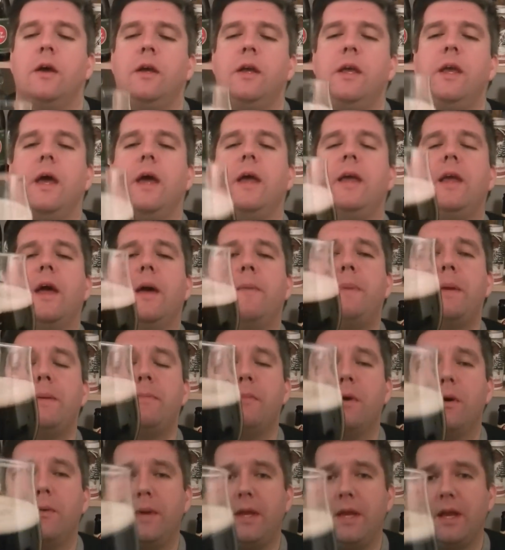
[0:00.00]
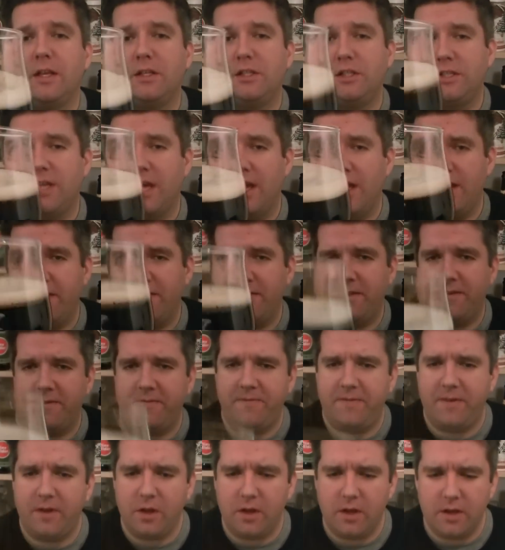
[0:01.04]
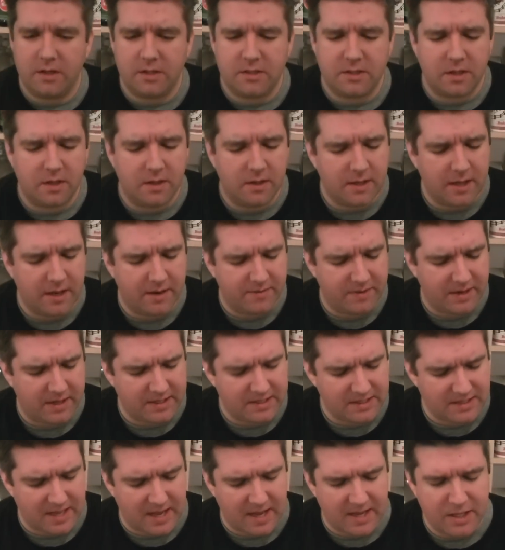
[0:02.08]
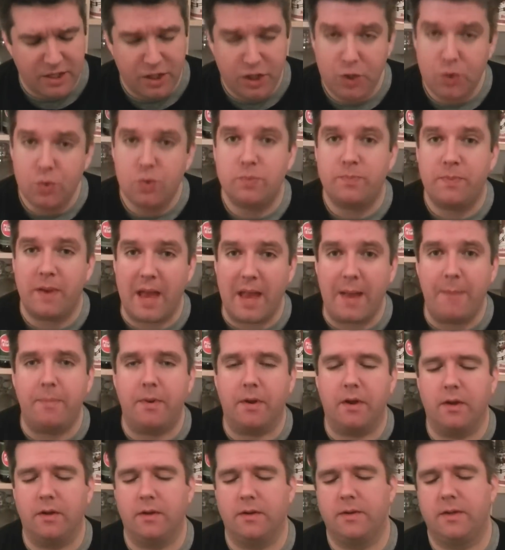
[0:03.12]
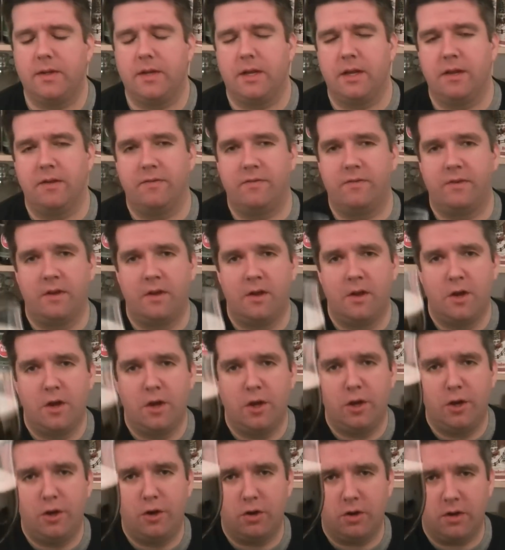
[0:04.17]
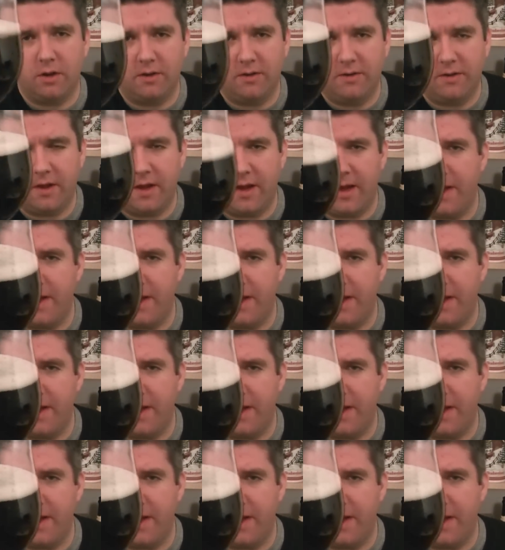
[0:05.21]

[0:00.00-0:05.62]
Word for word: Yeah, you get a bit more when you agitate it. The film is a kind of like slightly newspaper kind of coloured